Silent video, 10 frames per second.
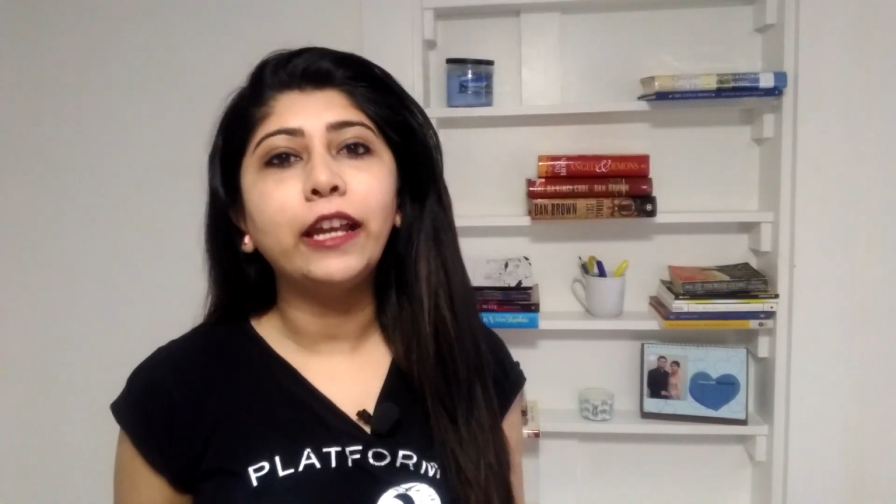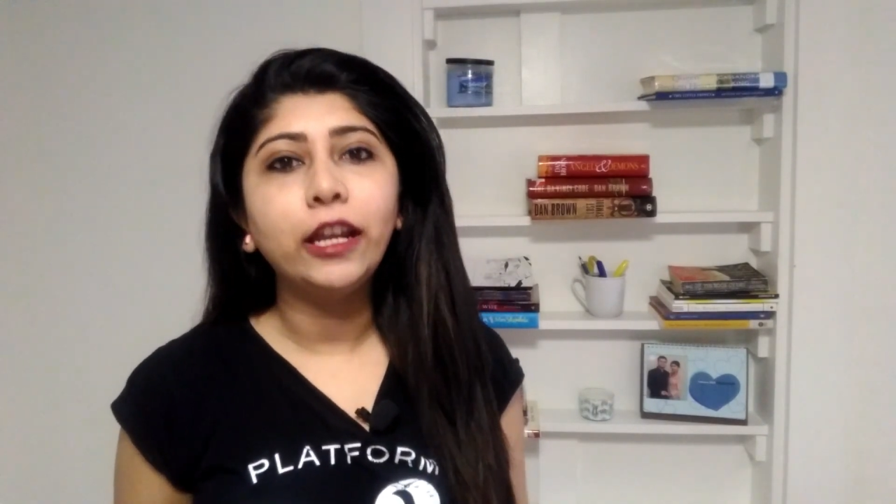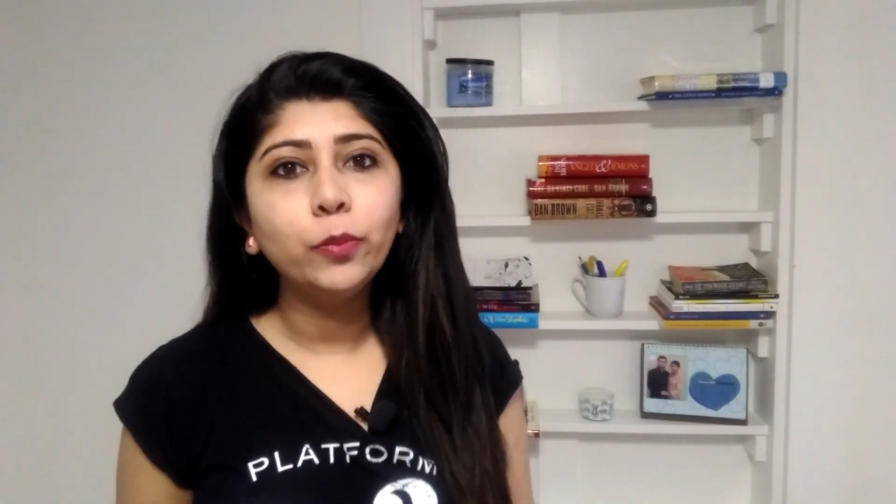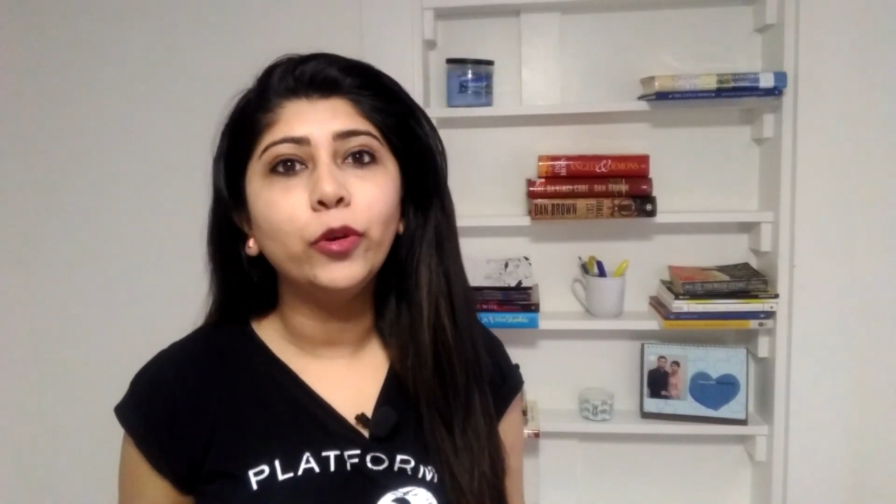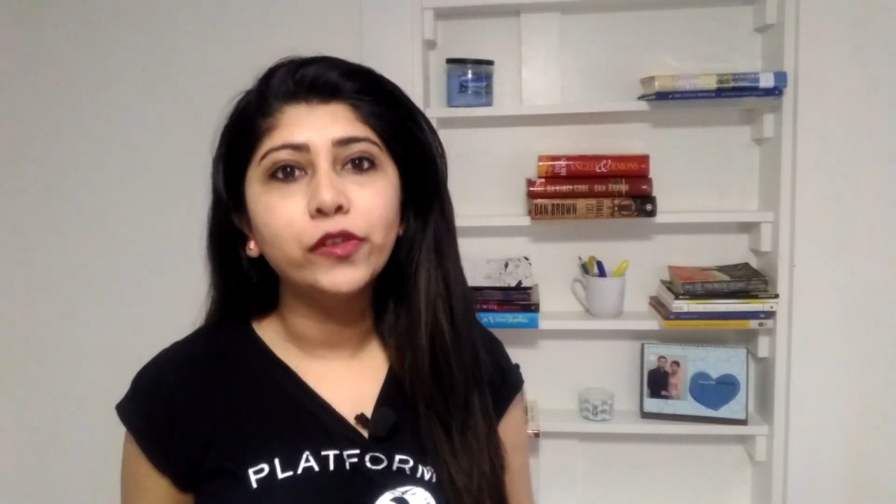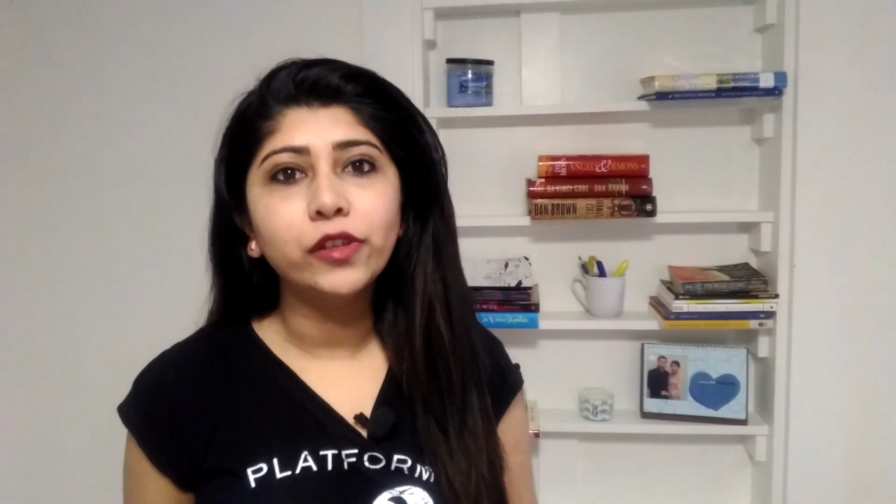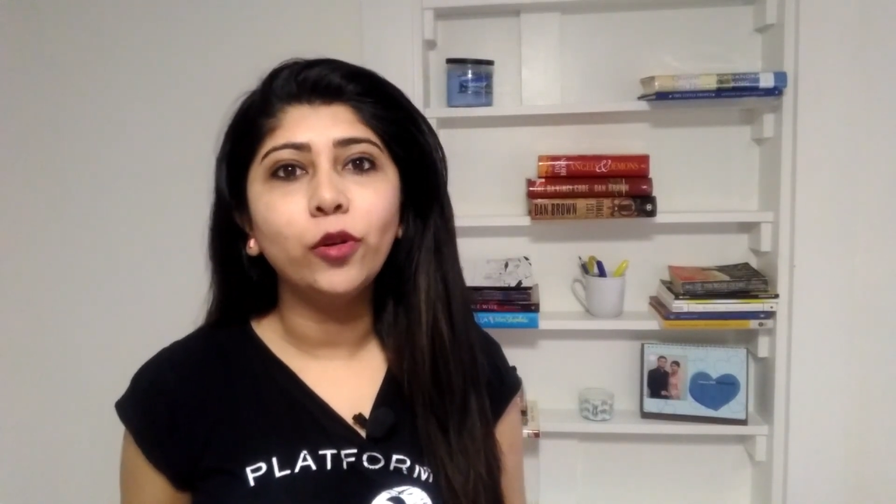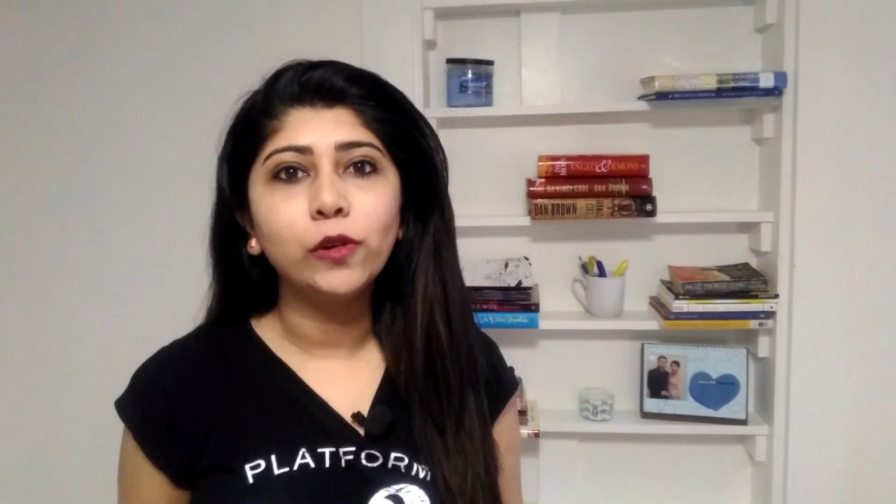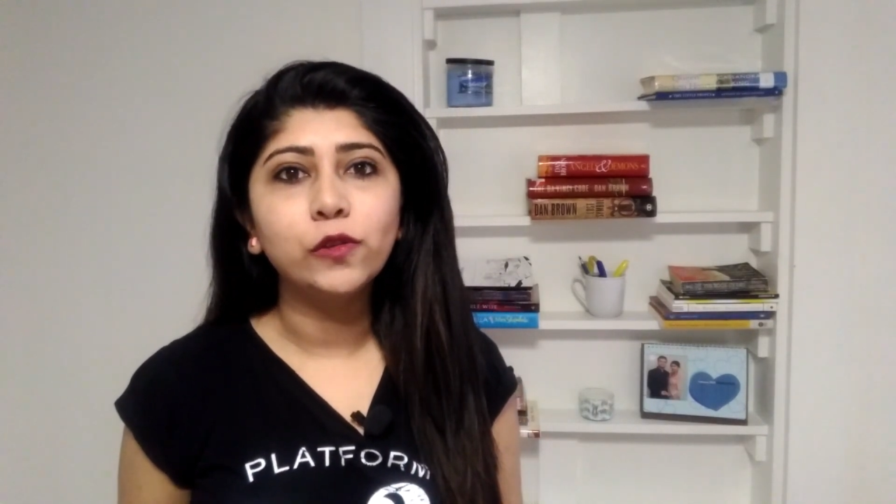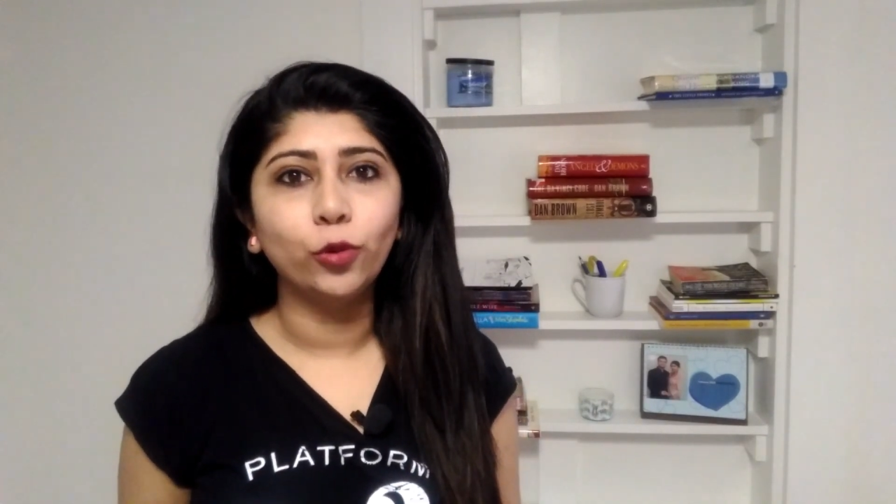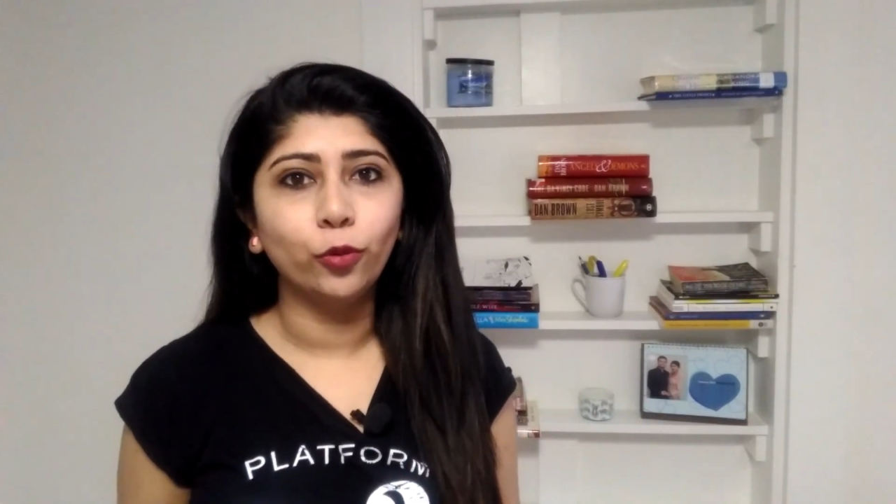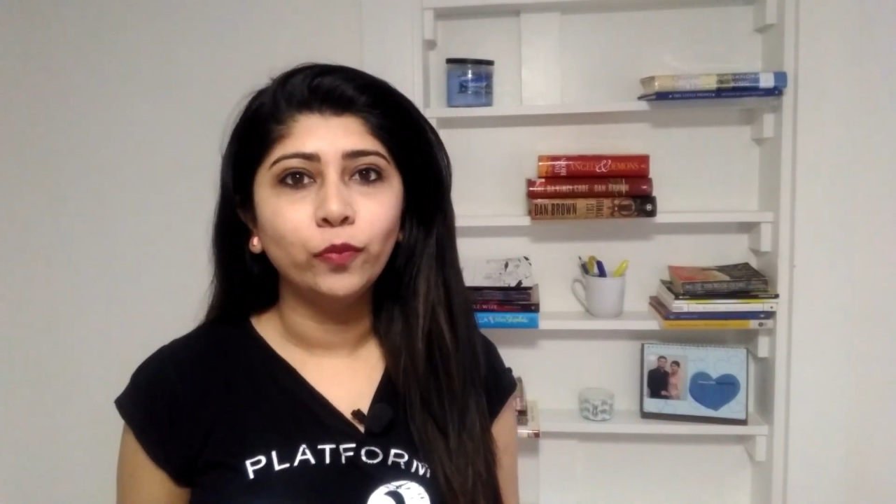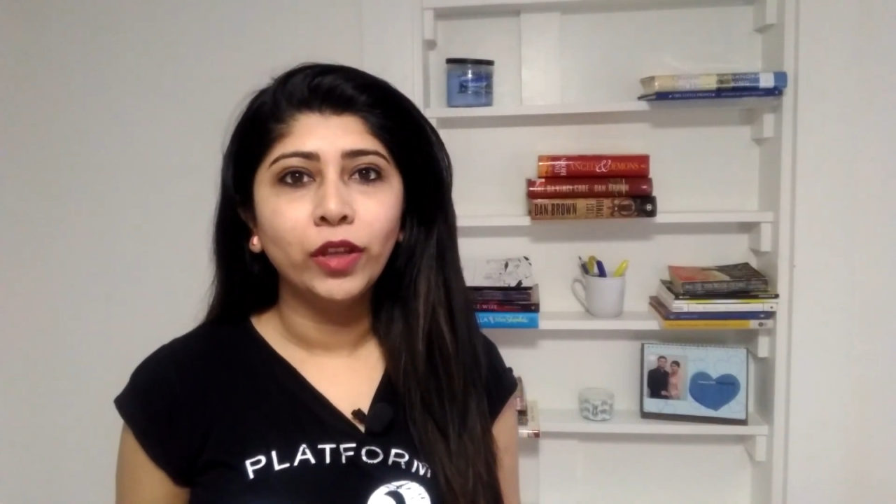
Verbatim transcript: in person also.